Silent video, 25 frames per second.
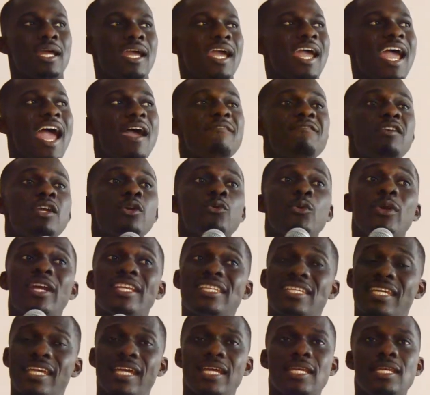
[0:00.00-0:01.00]
Every
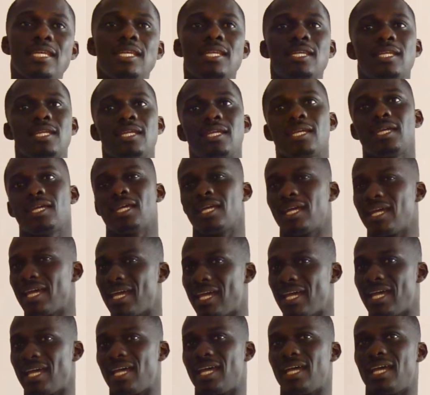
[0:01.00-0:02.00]
region
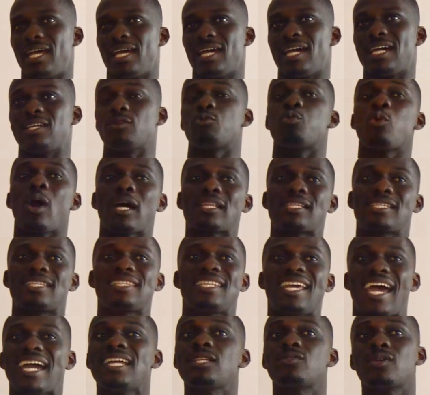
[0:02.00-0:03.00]
and what
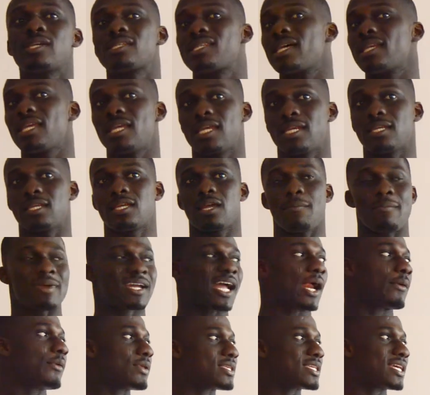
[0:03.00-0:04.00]
they are interested in.
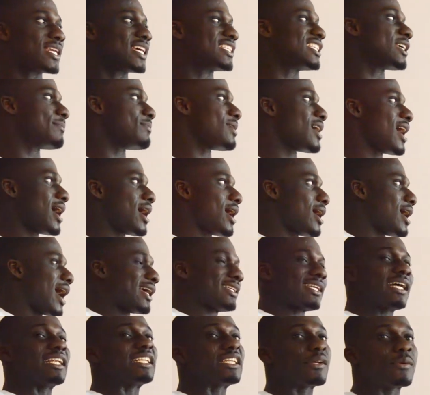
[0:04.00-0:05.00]
Because region, let's say we are
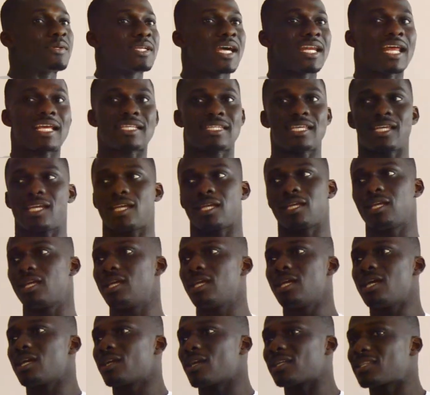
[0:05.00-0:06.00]
Ashanti region, I say
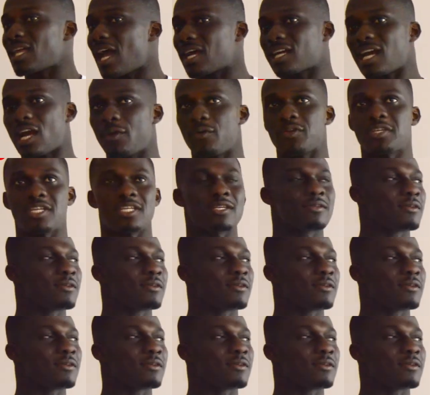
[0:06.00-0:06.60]
Bitaka region.